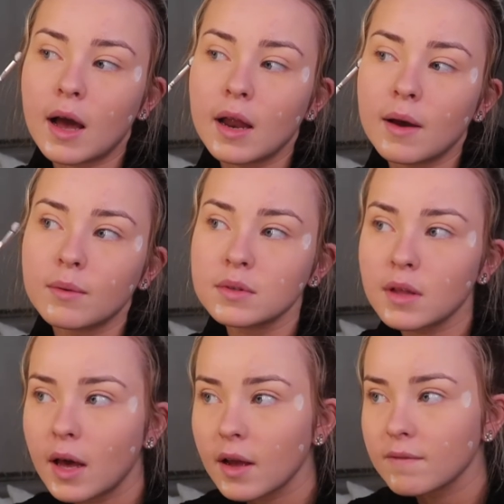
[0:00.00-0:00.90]
and I was
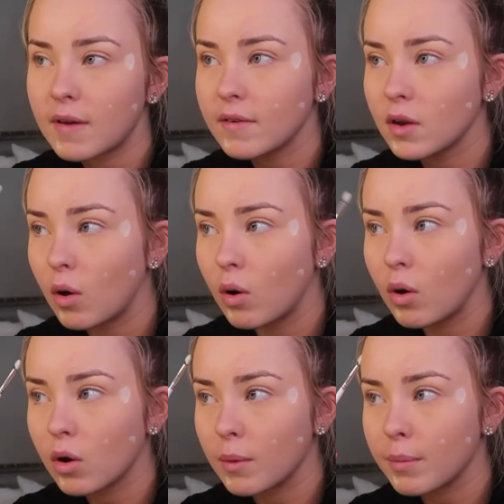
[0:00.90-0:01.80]
like very
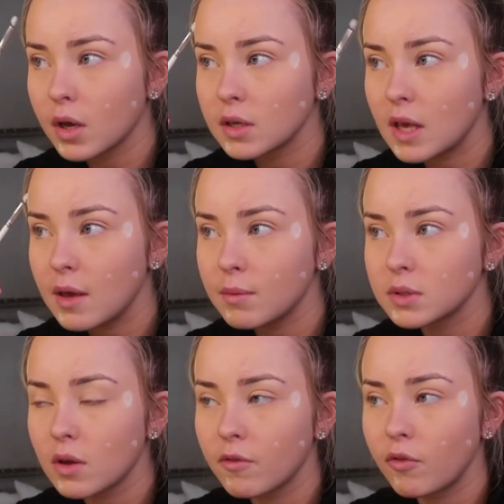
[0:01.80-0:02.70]
awkward because he
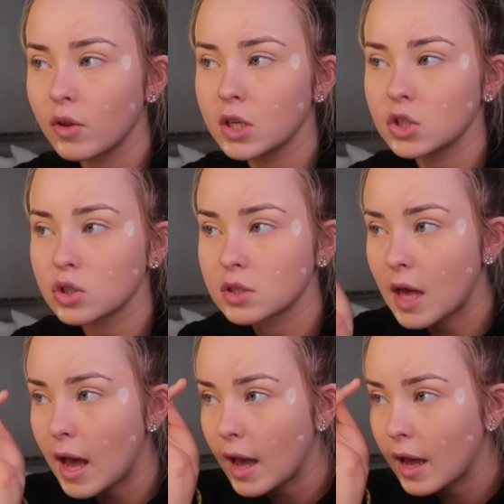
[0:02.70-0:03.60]
was fully just
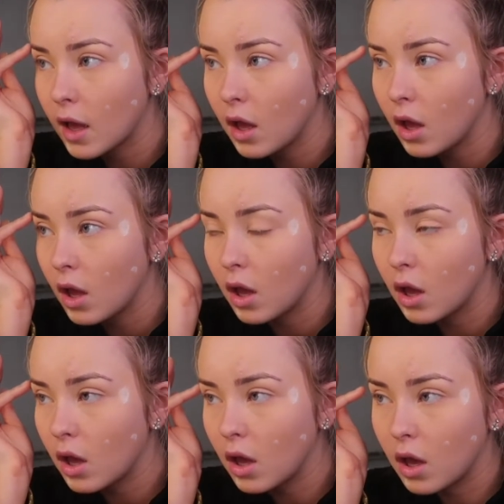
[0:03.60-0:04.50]
there
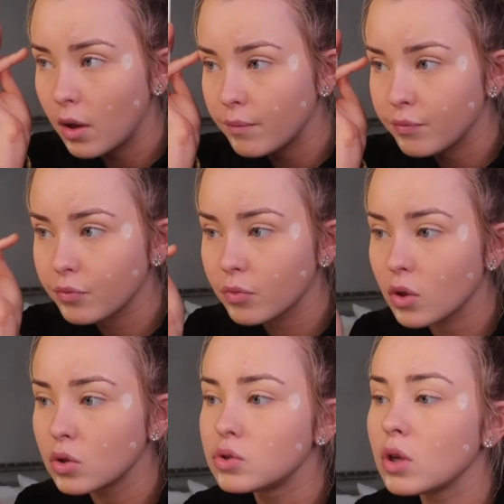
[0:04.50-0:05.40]

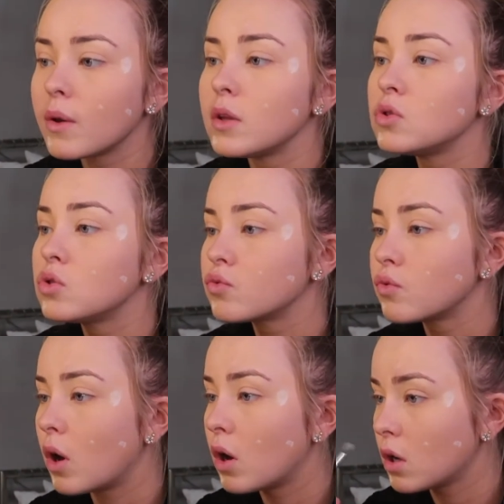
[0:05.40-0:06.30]
doing
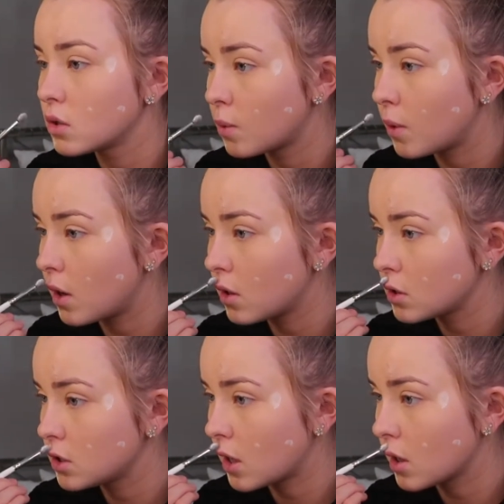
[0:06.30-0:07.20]
drugs while
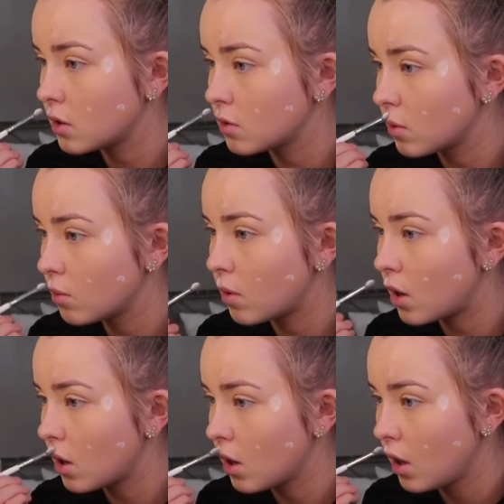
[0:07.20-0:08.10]
shagging
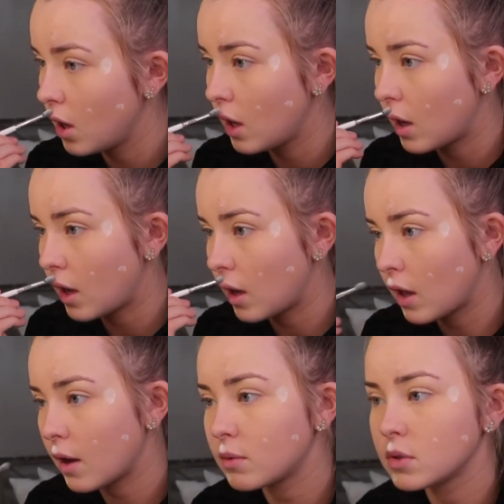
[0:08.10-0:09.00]
someone. And
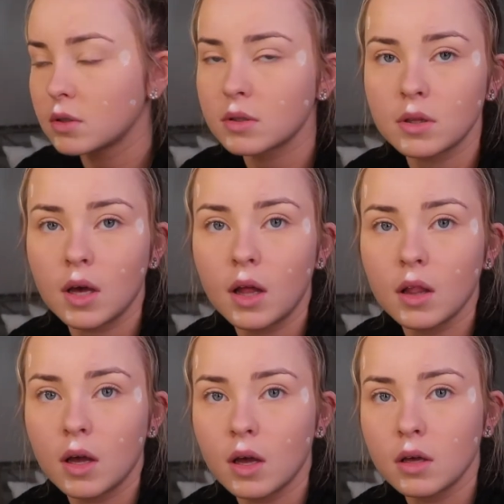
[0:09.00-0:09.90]
I was just there
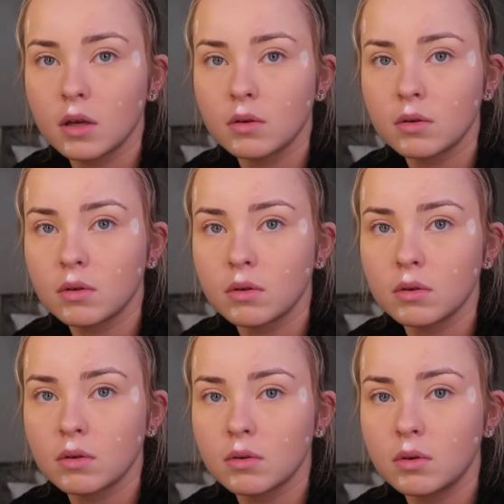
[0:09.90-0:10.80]
like,
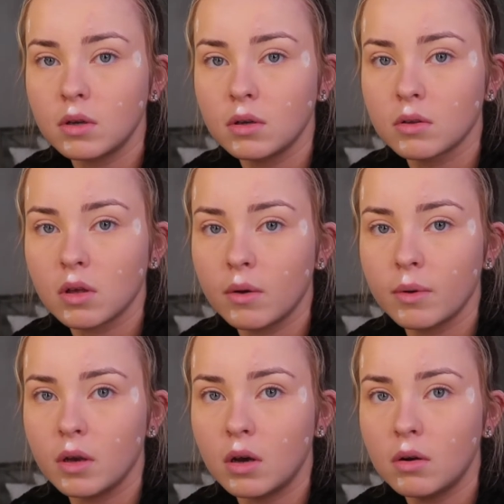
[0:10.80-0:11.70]
what is
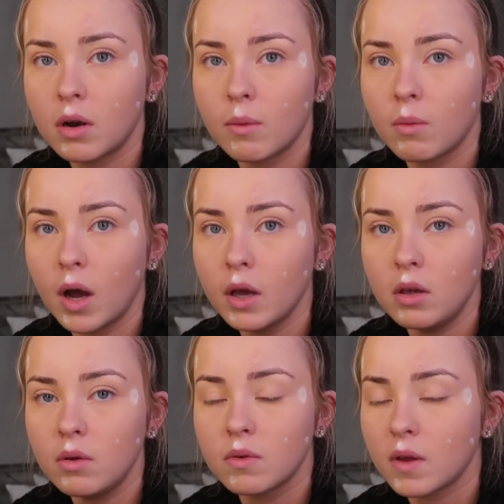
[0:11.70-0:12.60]
going on? Like, why are
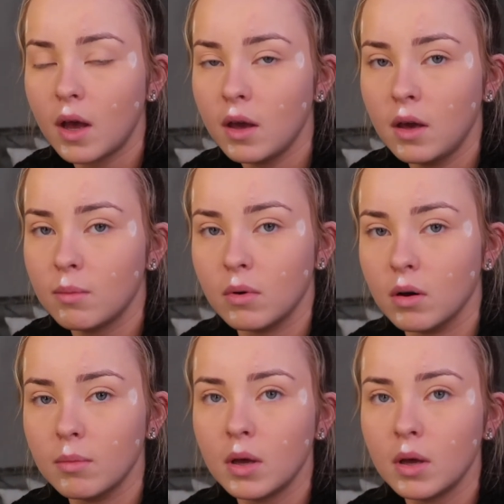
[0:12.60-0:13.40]
you sat here, mum?